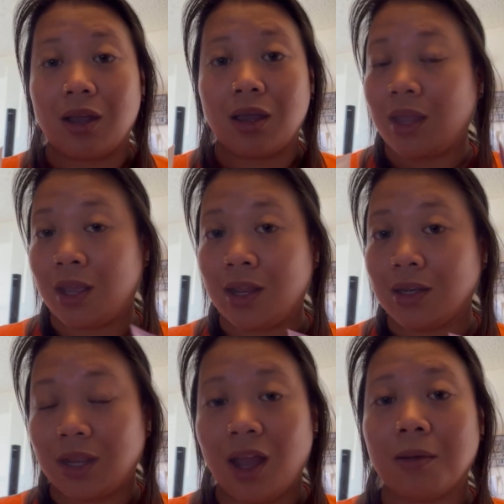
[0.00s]
And
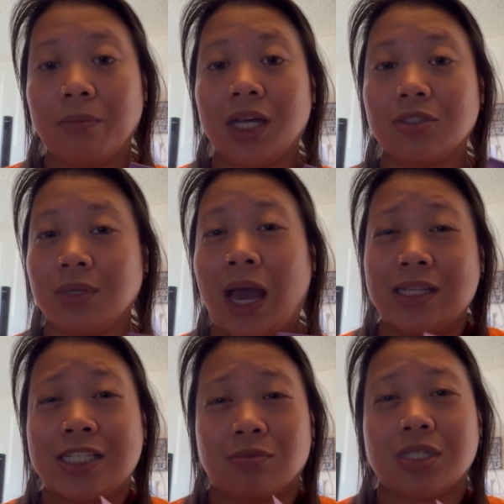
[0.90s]
yeah, but to me, I
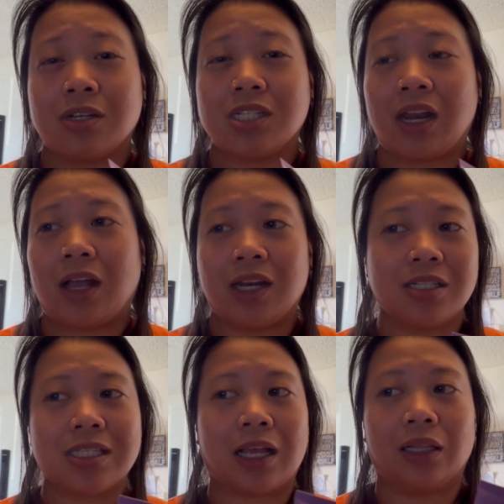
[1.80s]
just research, and I kind of
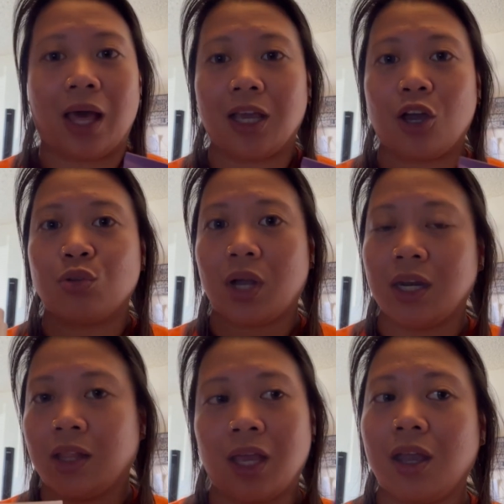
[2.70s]
just like to kind of
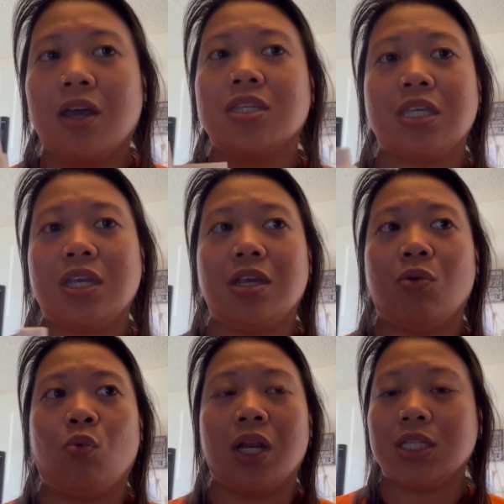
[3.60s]
like see
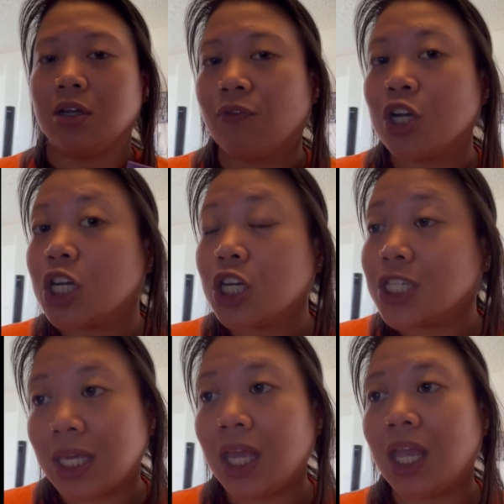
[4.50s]
what is good for your
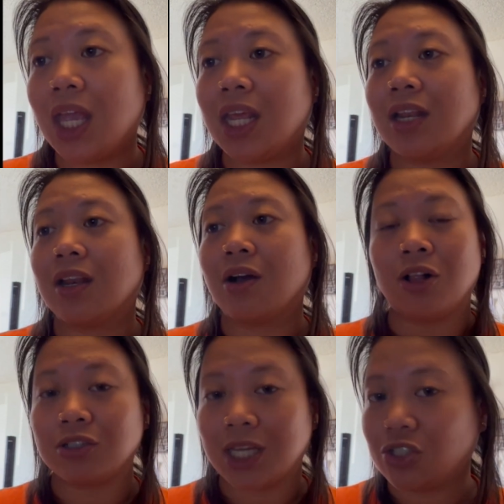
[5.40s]
skin and all
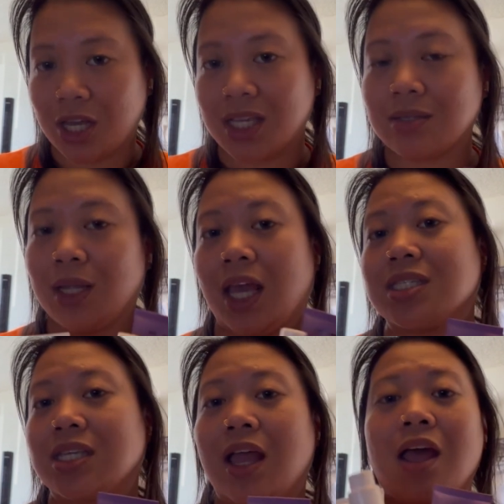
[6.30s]
of that jazz. But
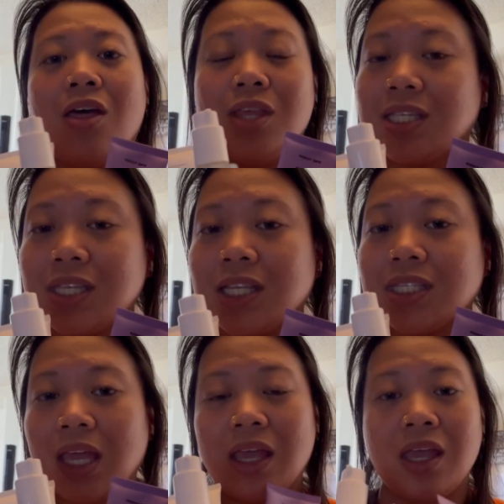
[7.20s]
yes, this is it,
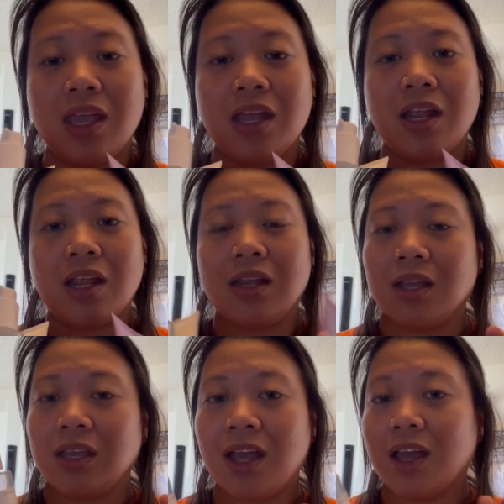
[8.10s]
and
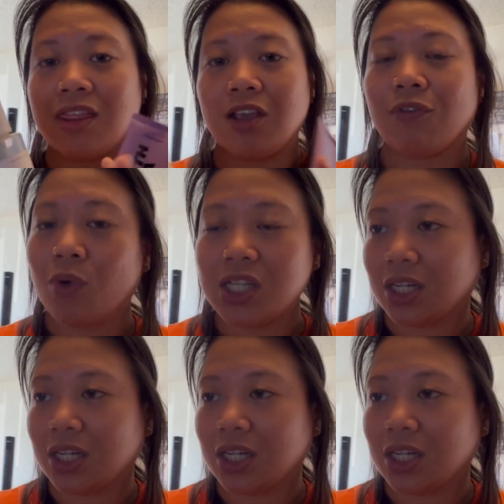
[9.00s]
yeah, thank you for watching,